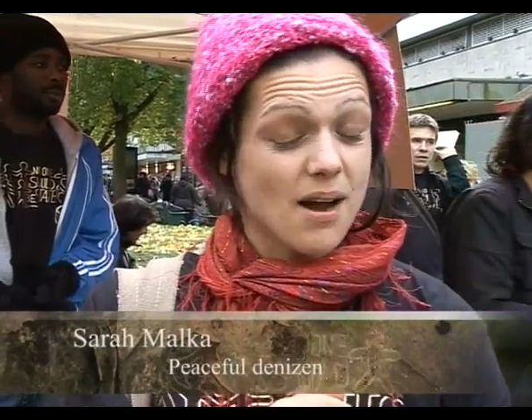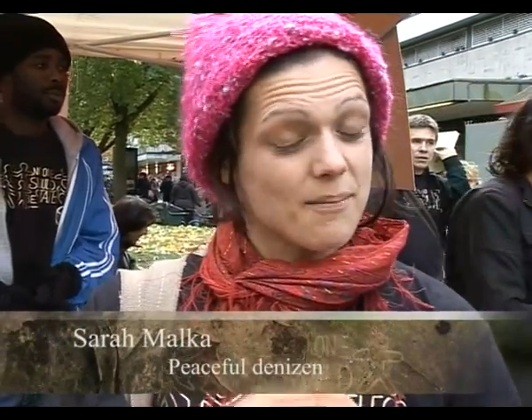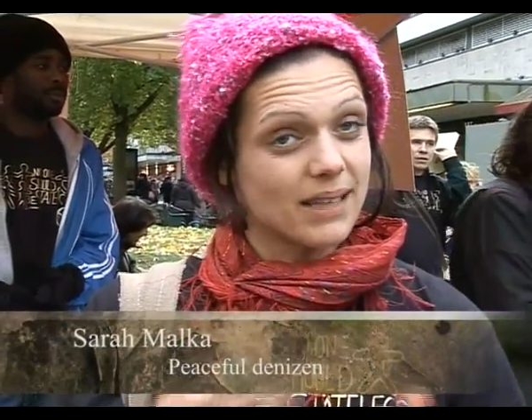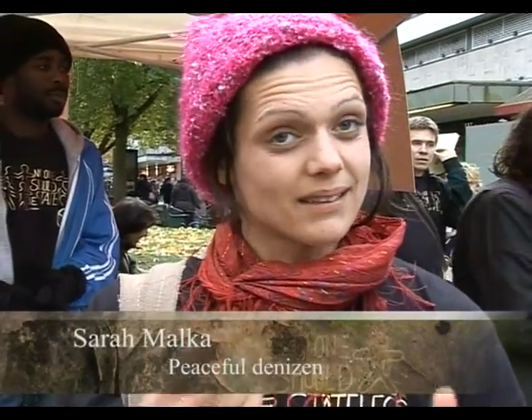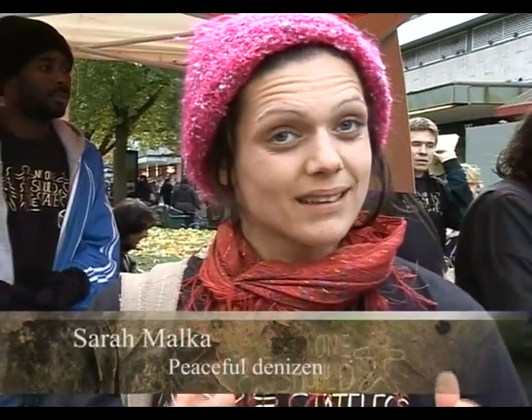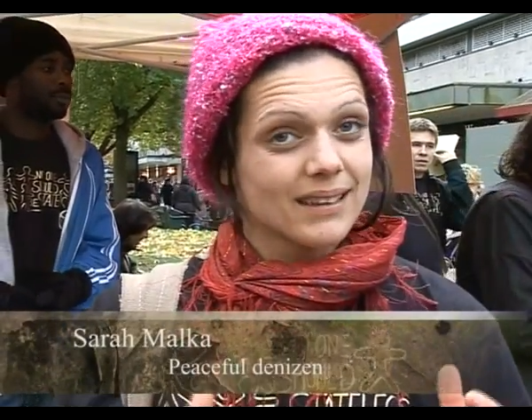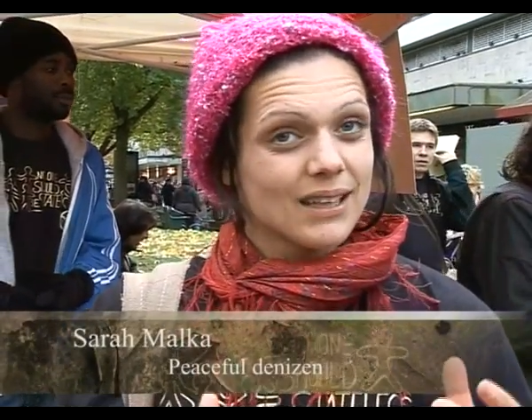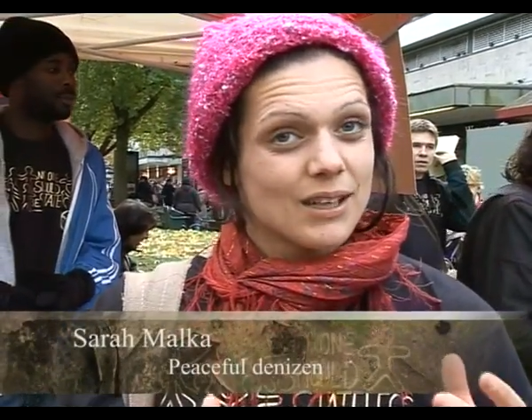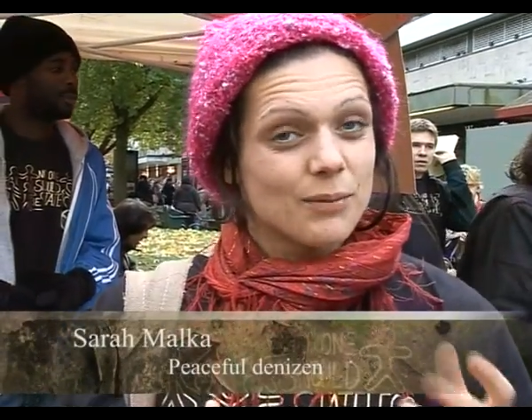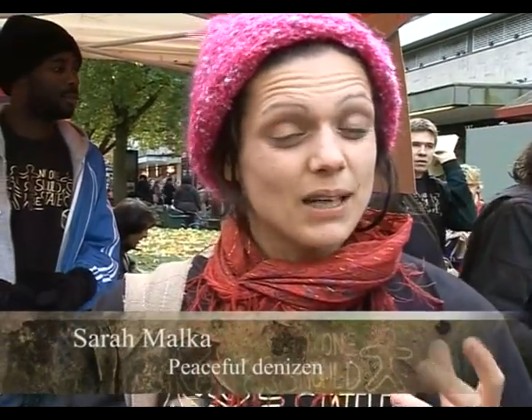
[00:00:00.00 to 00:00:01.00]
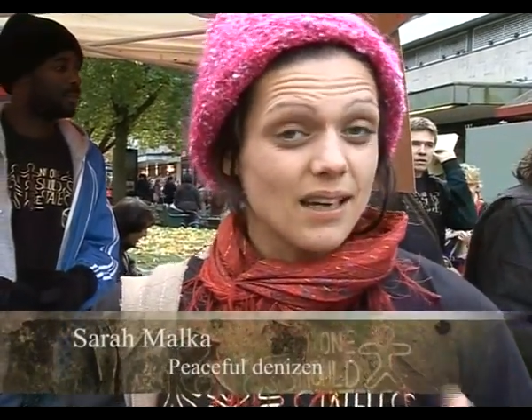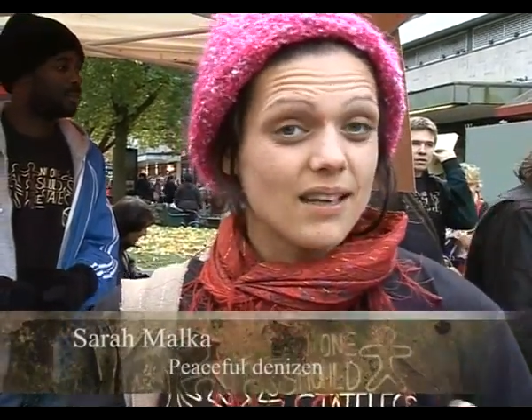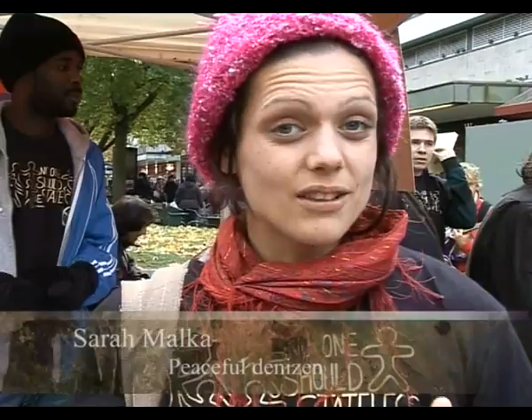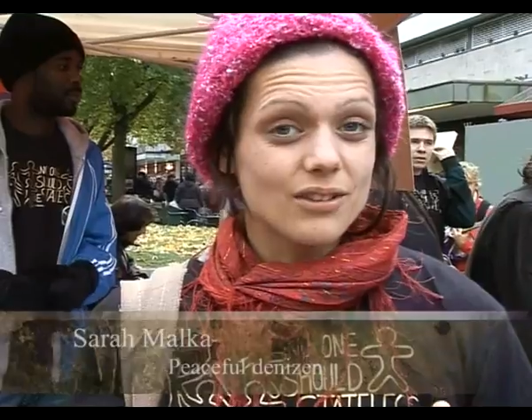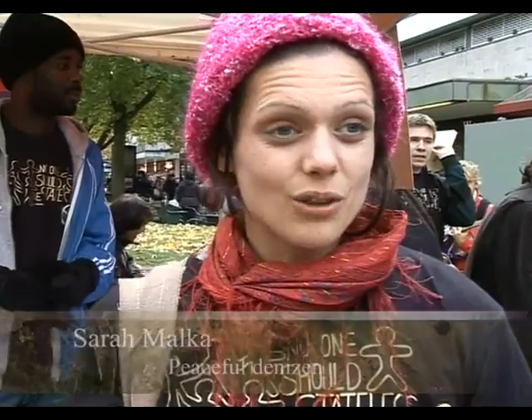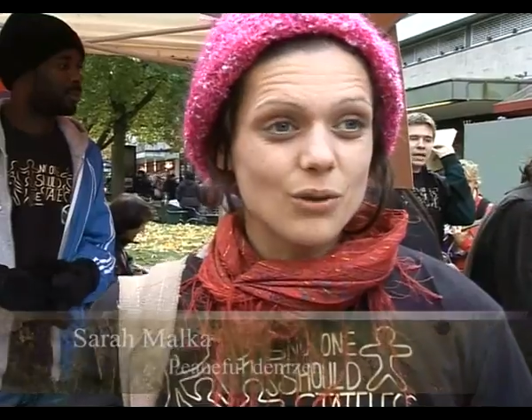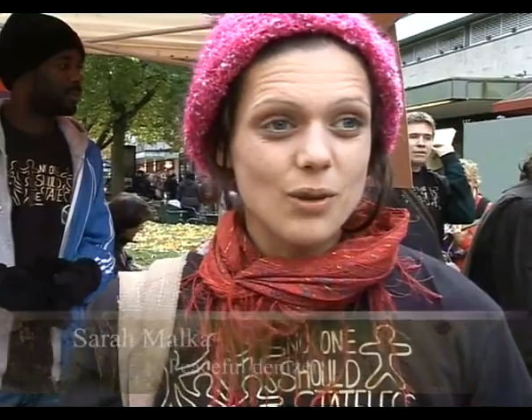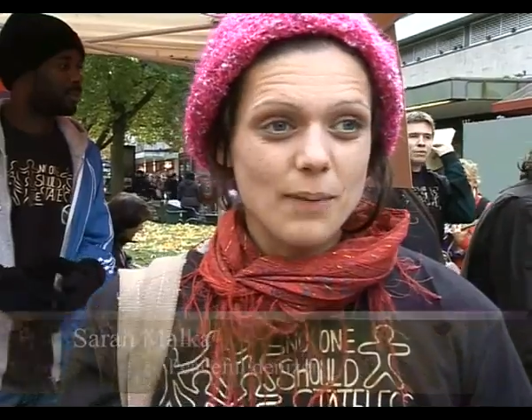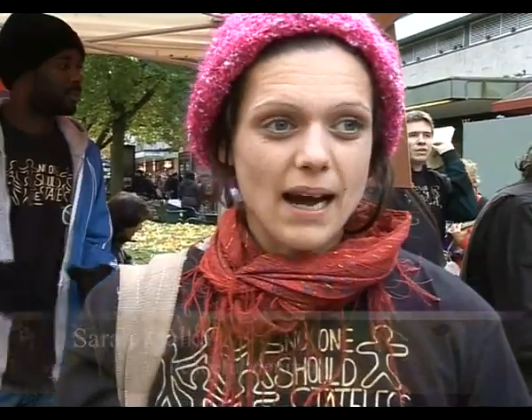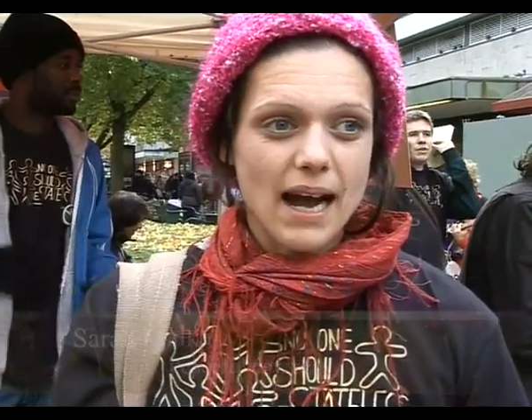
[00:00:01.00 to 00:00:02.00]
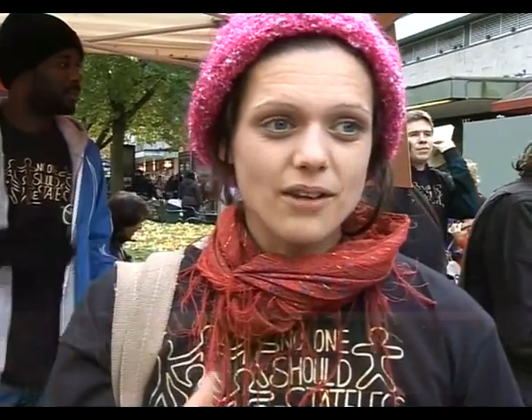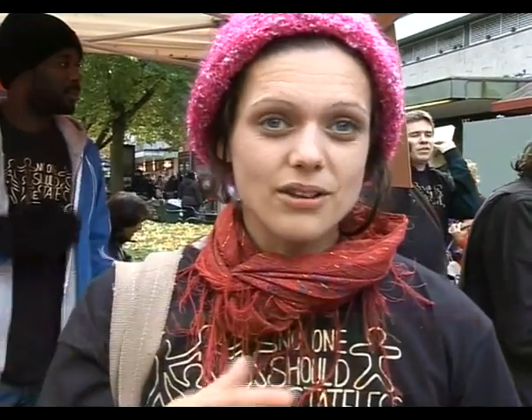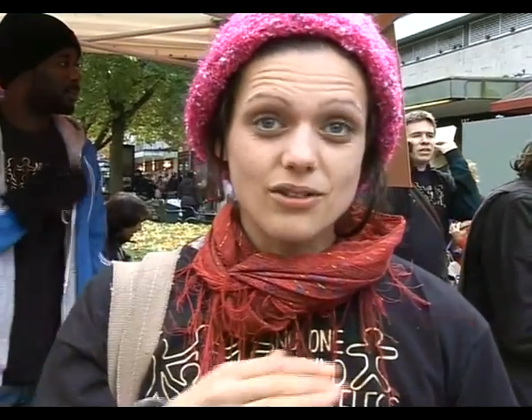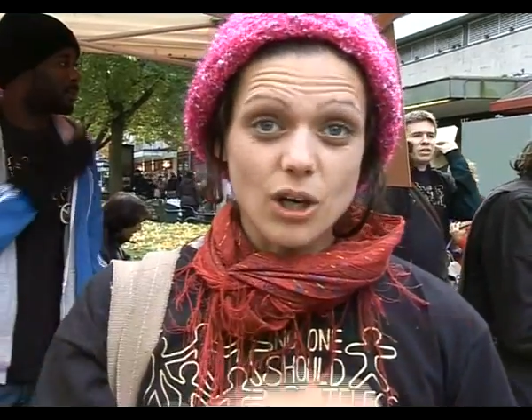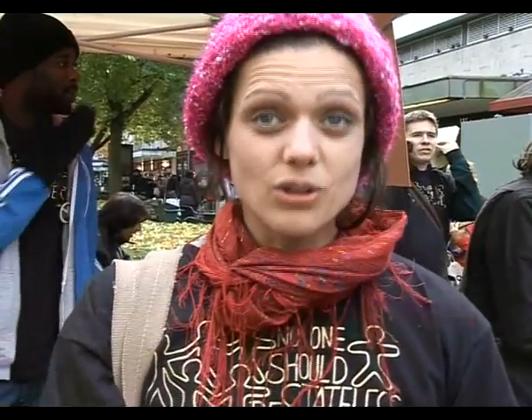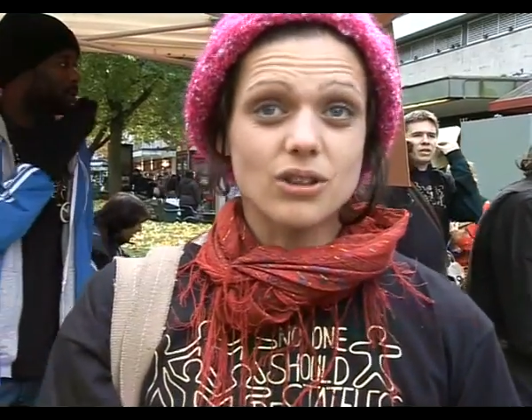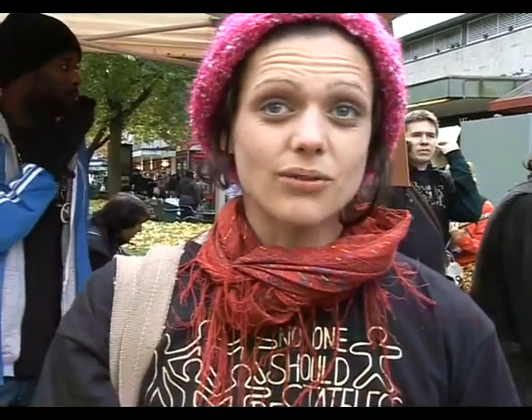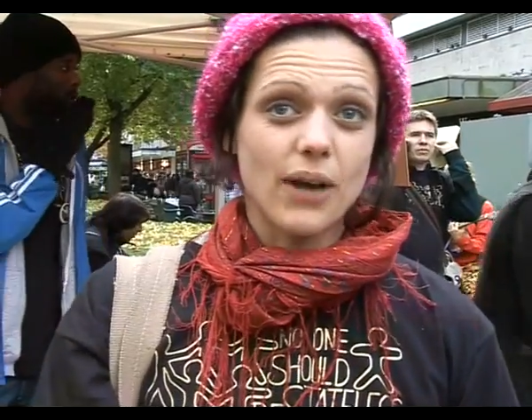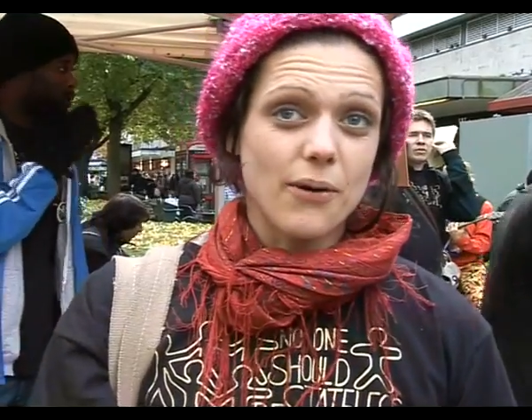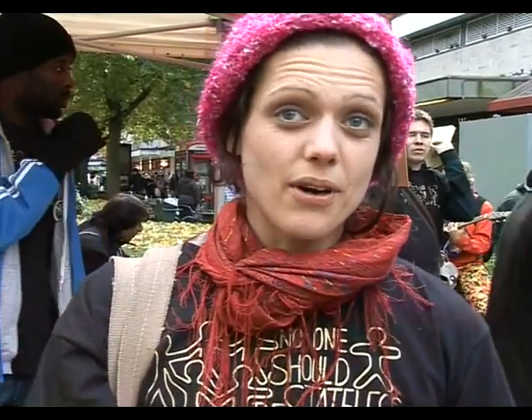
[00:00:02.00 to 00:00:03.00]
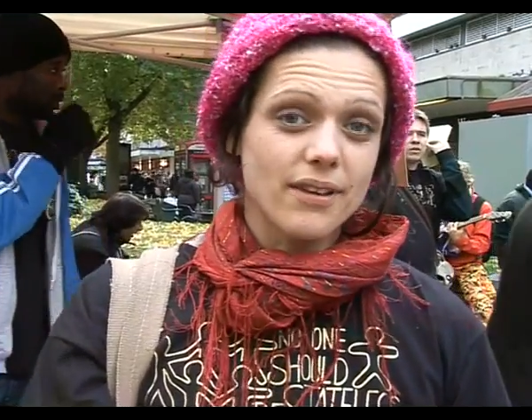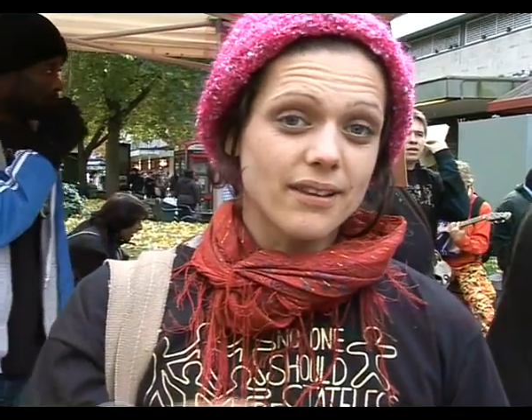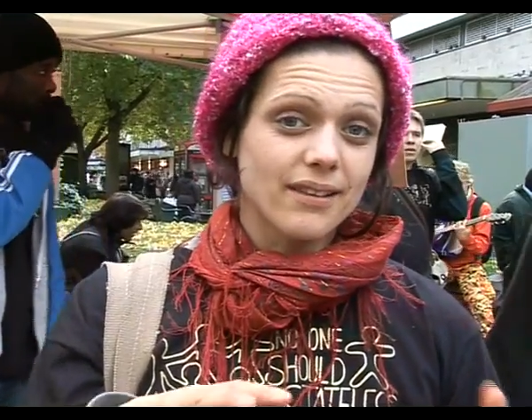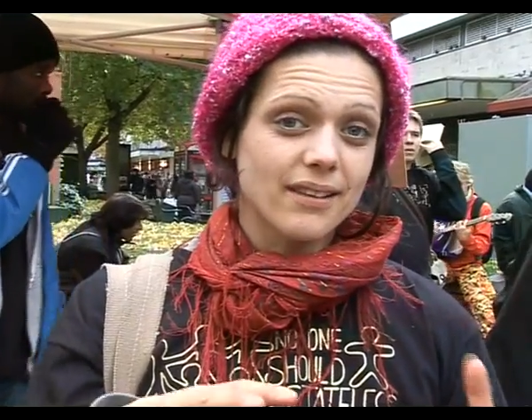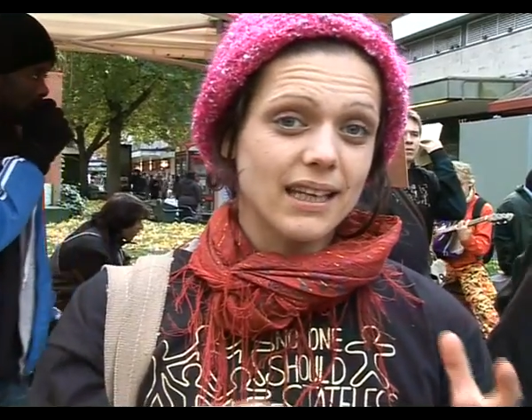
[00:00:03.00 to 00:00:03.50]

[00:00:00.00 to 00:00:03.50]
I mean, we learned at school about how the soldiers felt and